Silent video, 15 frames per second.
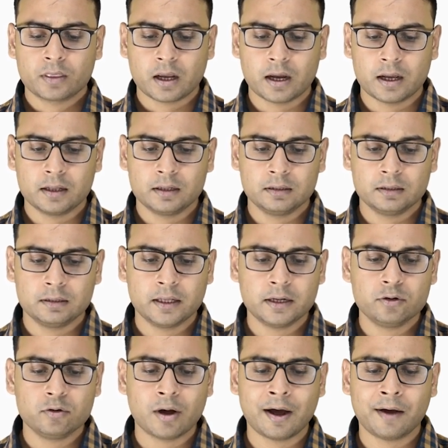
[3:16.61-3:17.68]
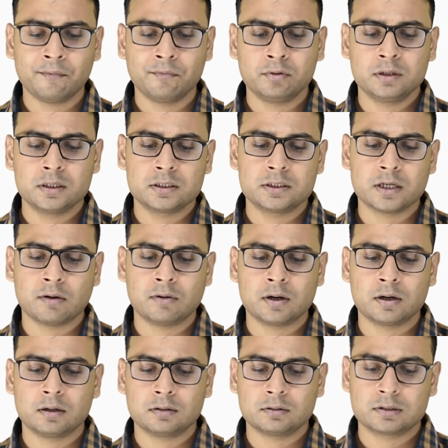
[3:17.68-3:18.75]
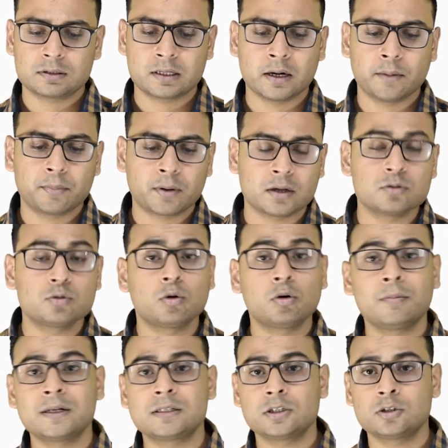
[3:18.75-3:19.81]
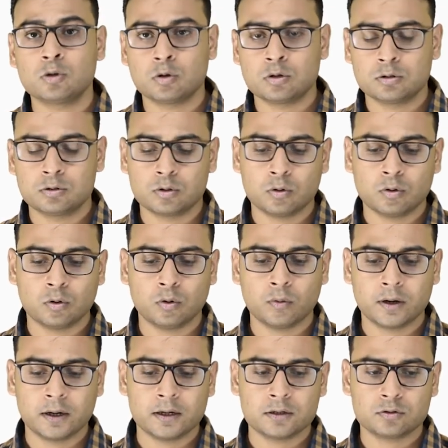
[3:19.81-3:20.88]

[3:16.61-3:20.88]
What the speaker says: And then you have this JavaScript console message also over here.